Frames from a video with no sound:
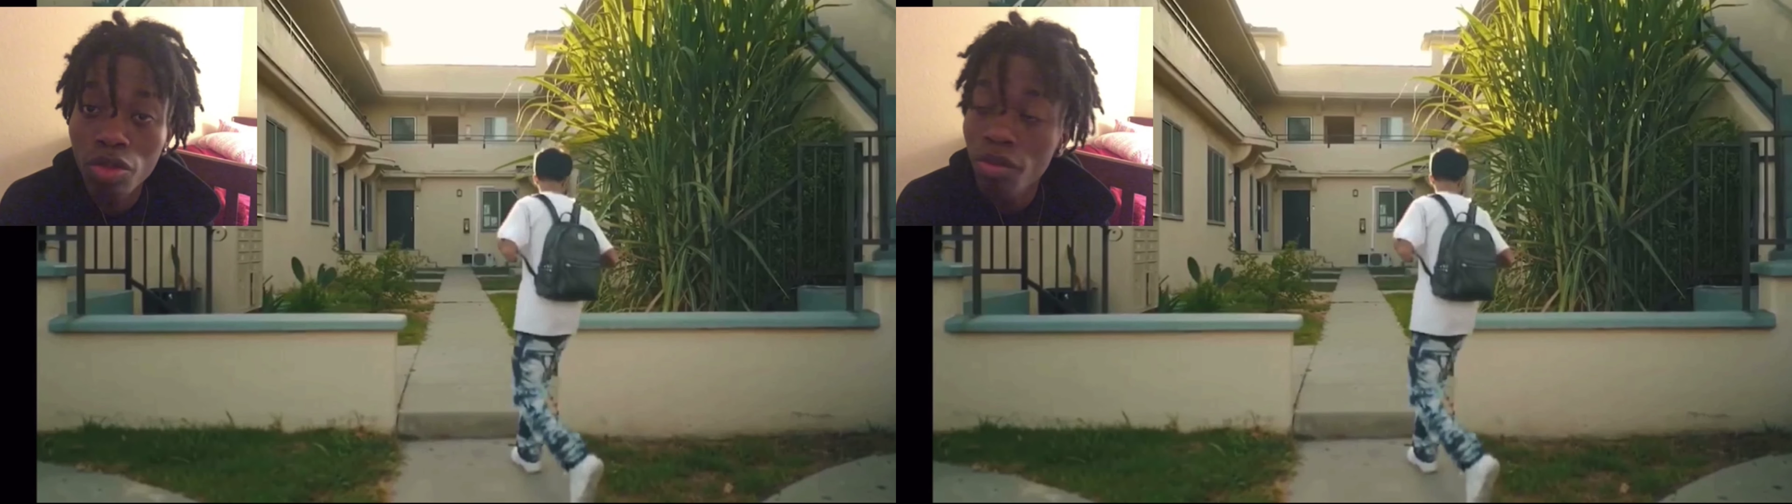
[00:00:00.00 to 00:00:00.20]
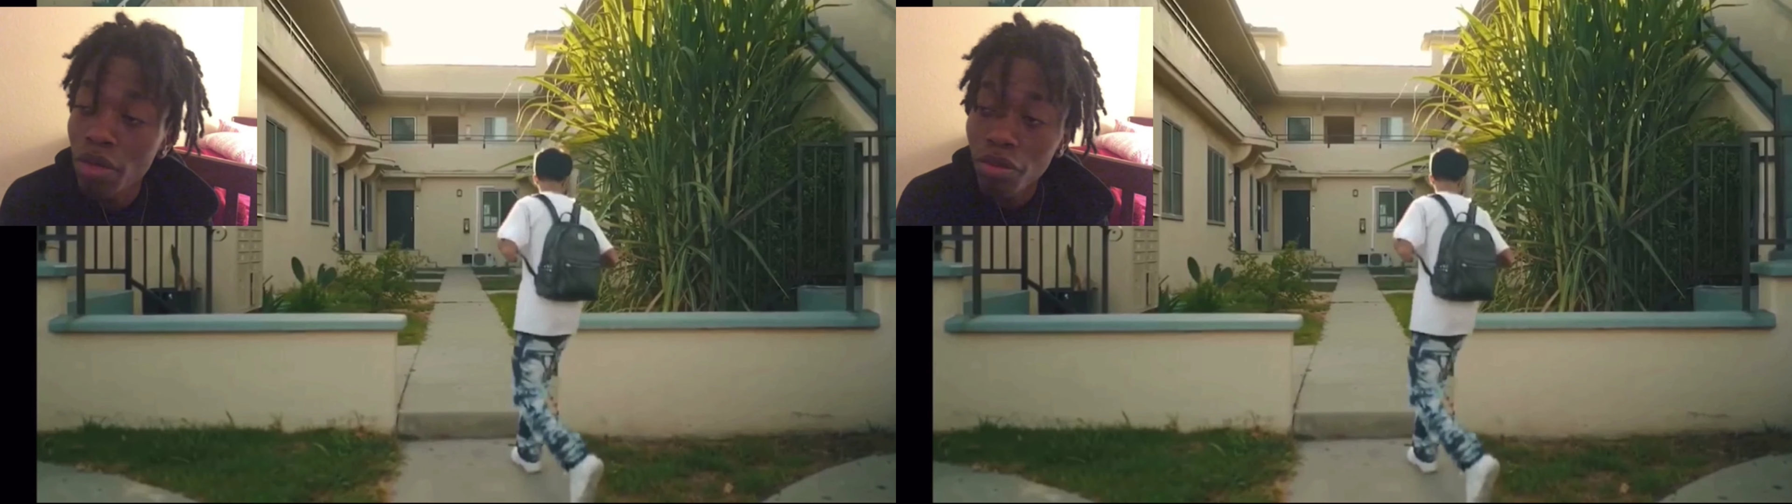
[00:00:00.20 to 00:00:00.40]

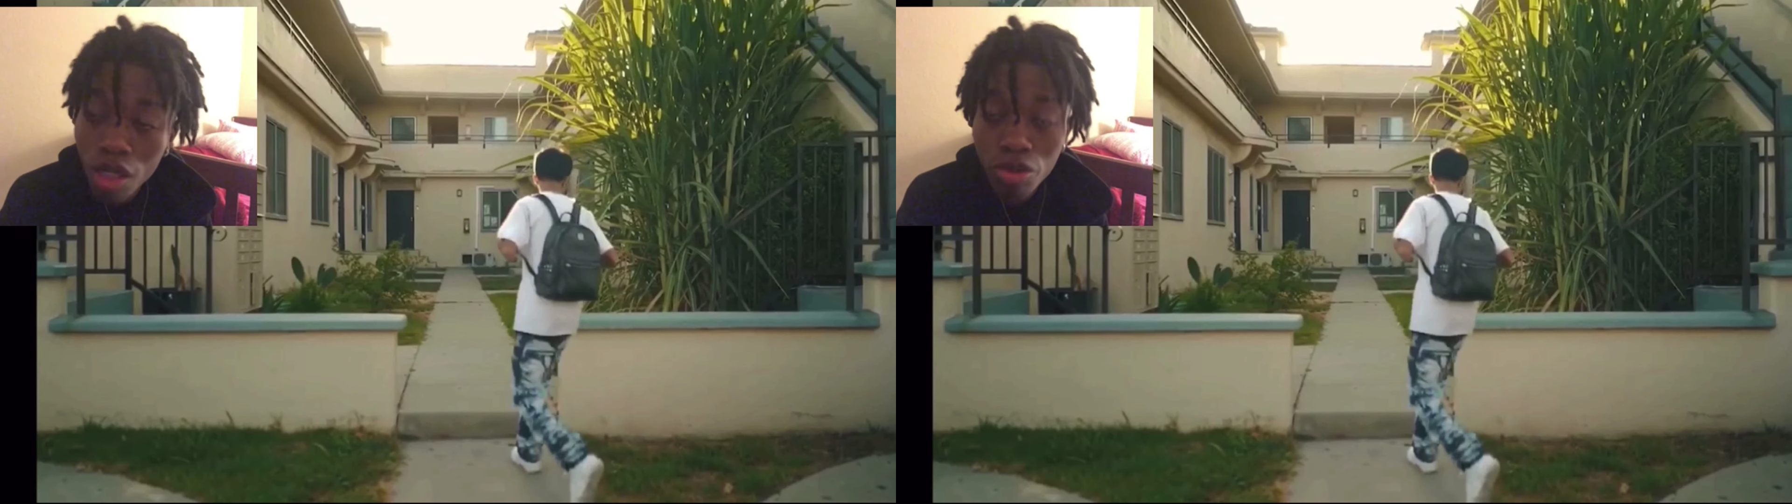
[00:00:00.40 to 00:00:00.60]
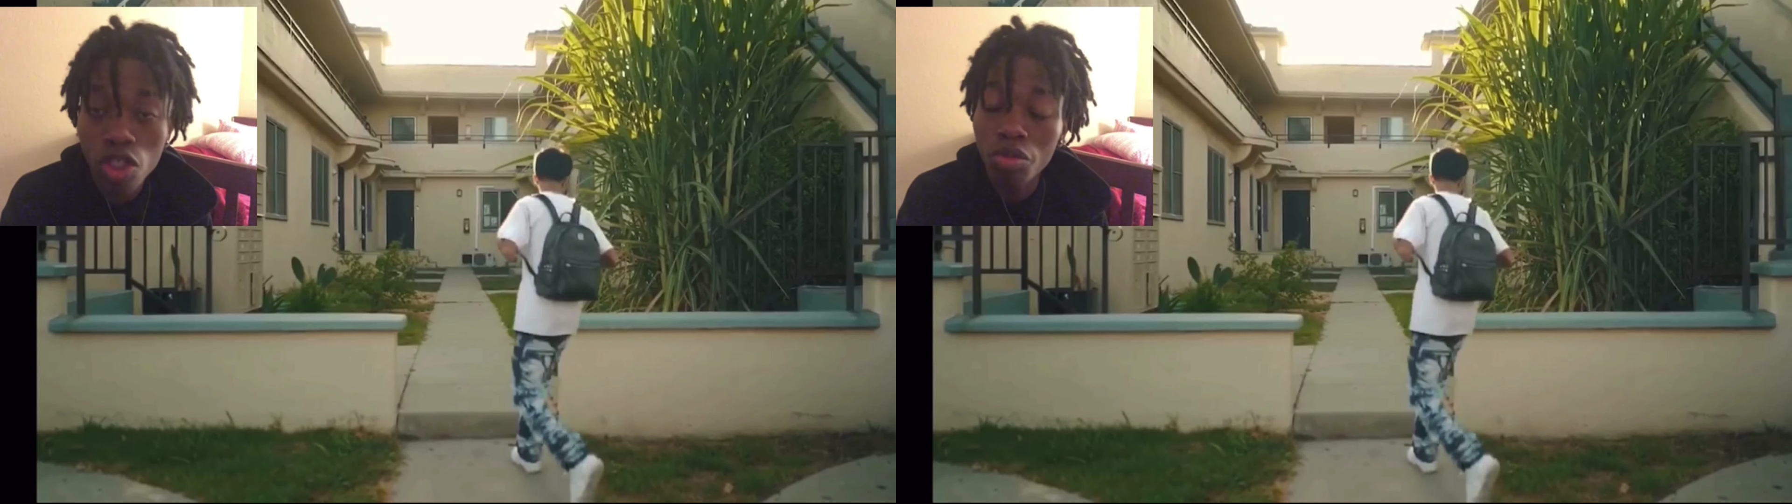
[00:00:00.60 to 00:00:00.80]
But My
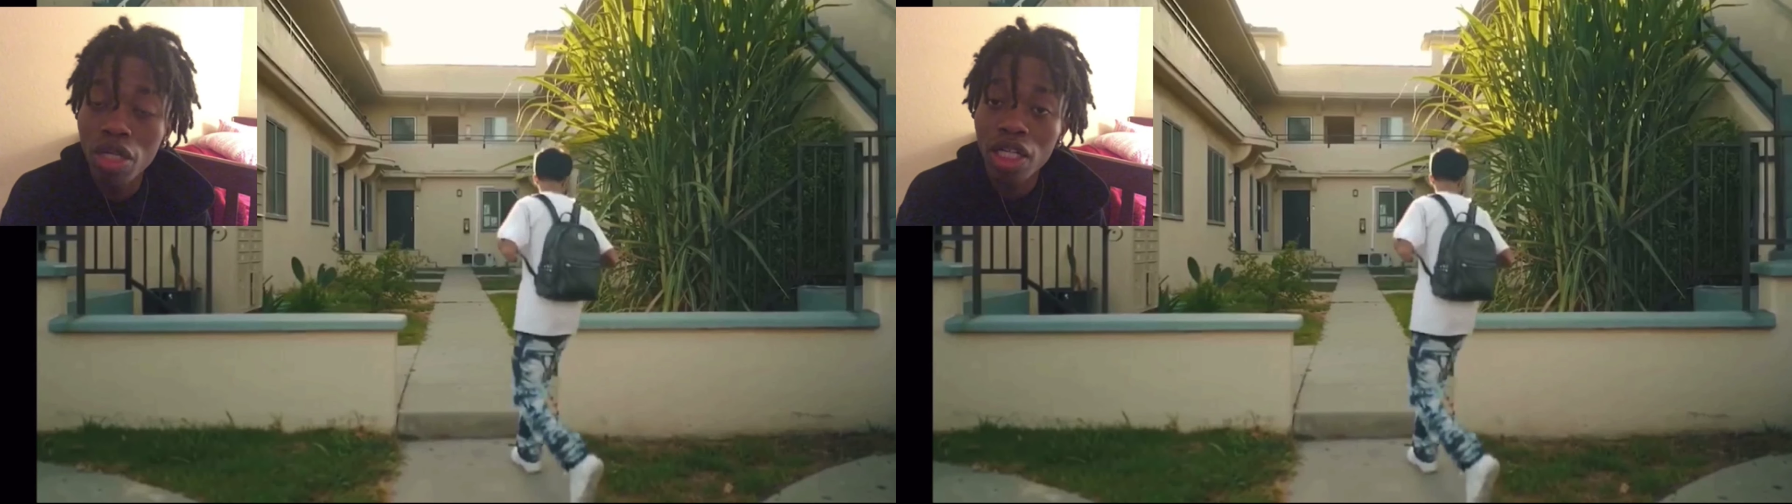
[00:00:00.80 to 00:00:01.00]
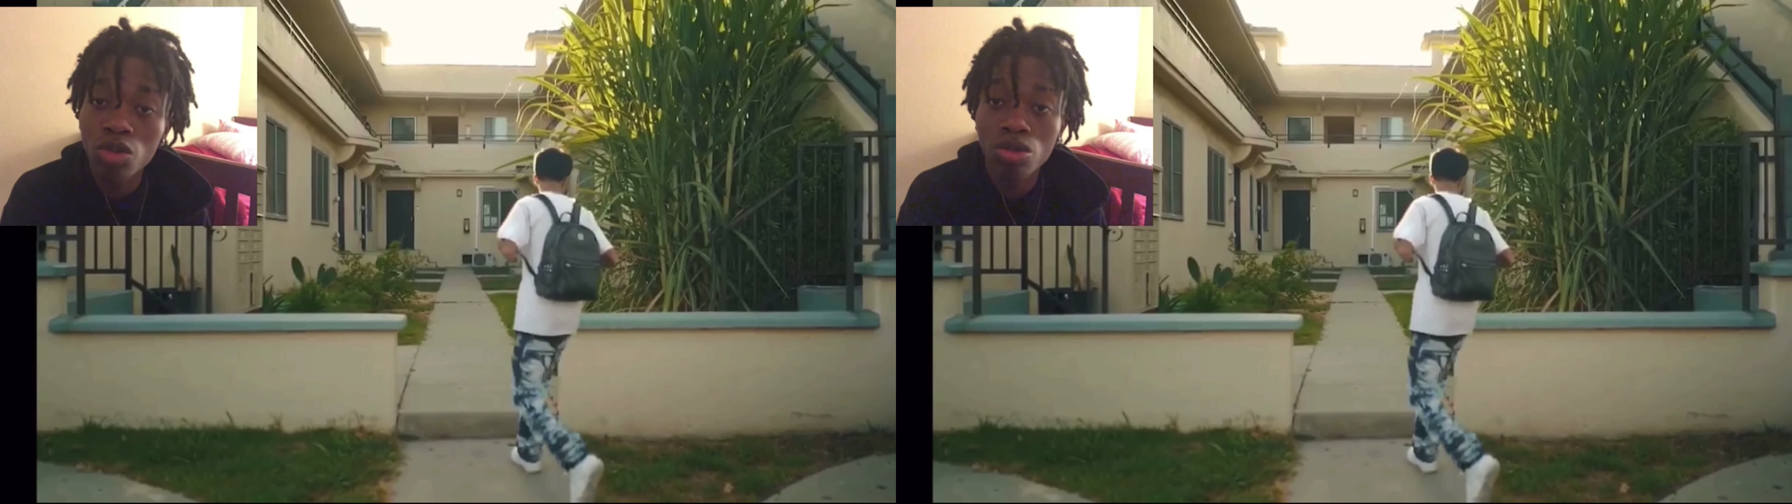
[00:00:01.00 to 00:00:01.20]
mom told me
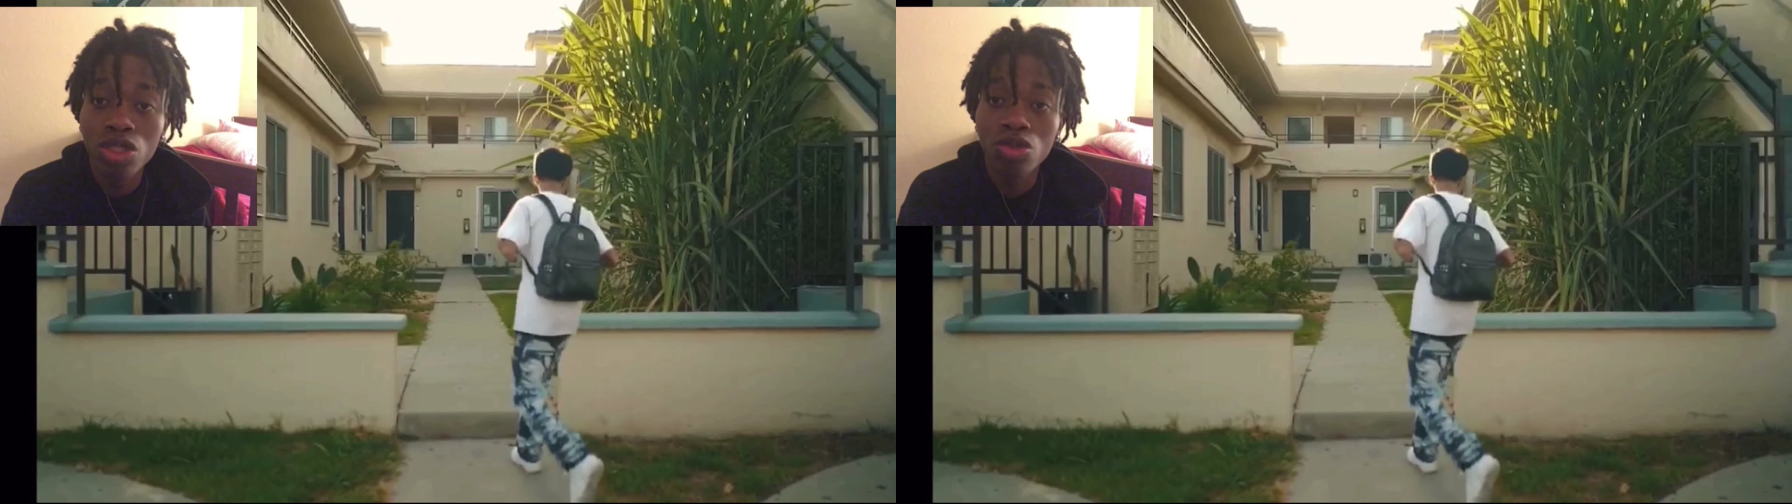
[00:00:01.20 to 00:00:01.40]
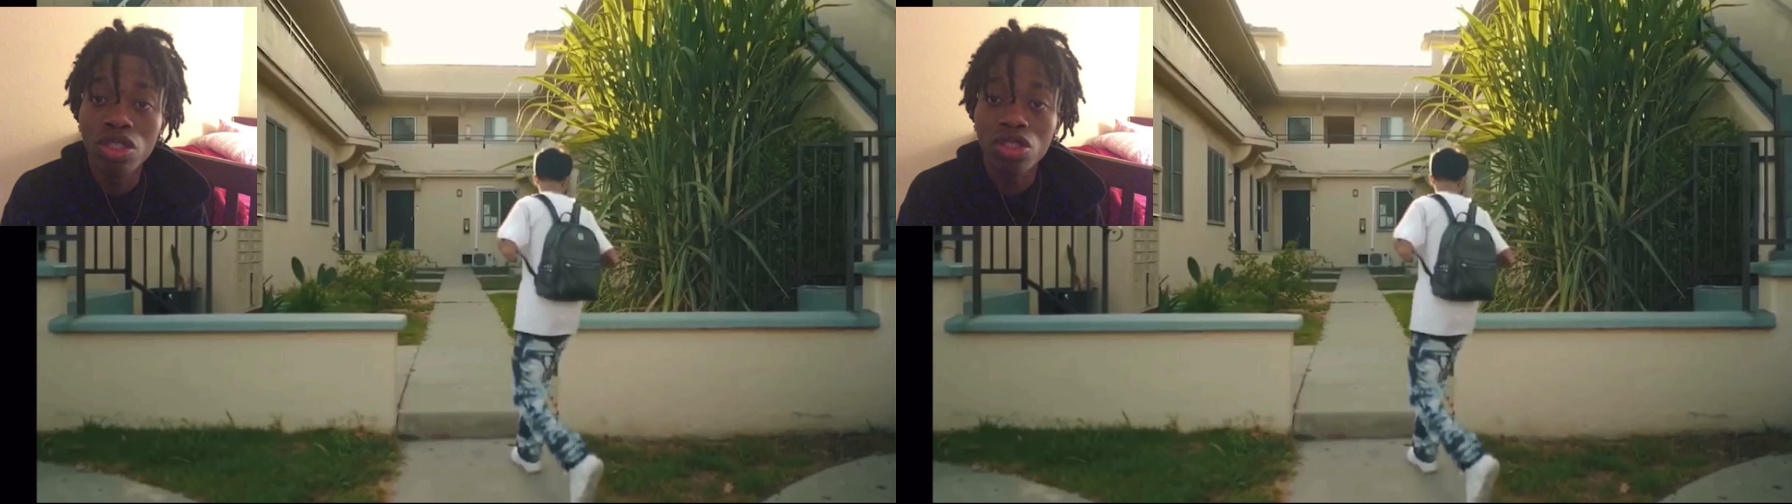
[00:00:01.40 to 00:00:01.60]
I can really
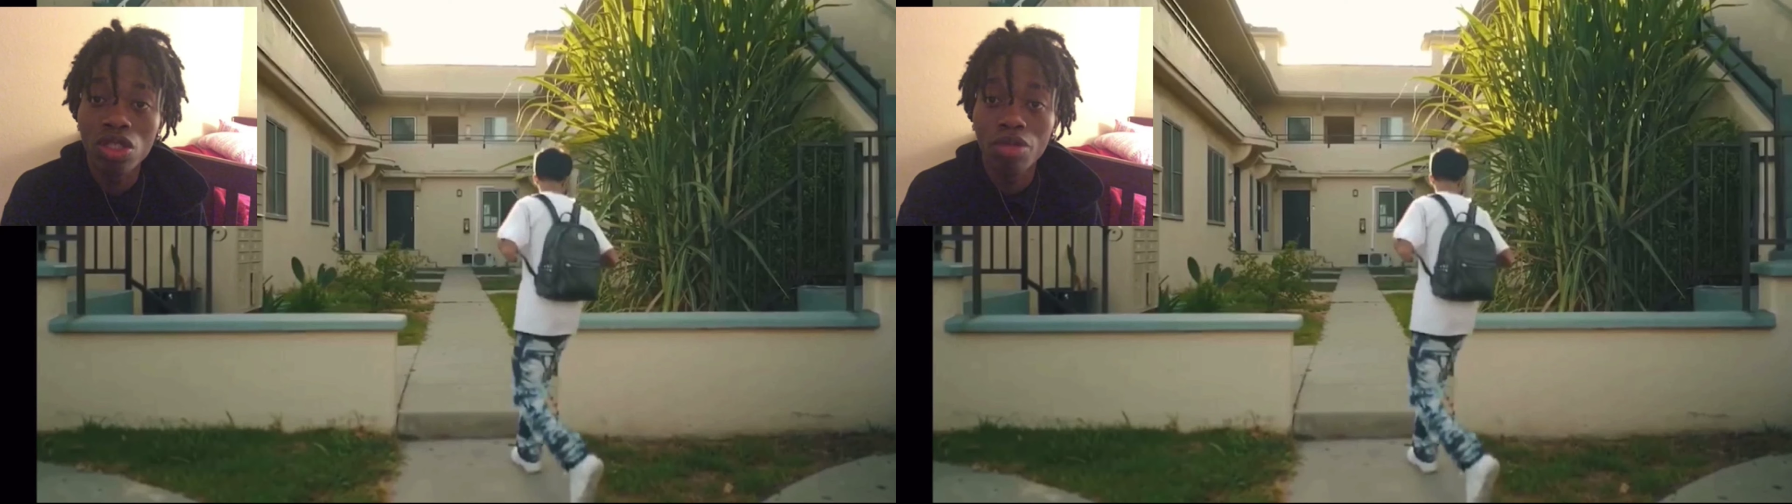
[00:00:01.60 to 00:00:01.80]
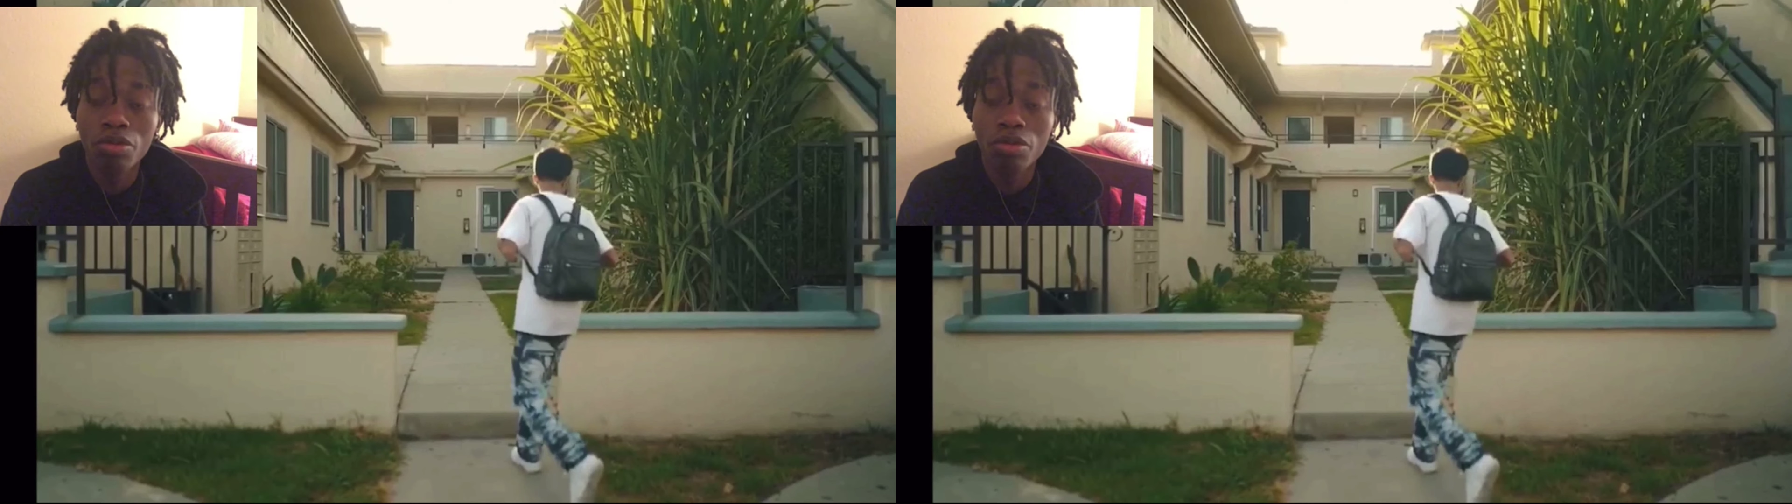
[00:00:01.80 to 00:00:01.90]
do this jump,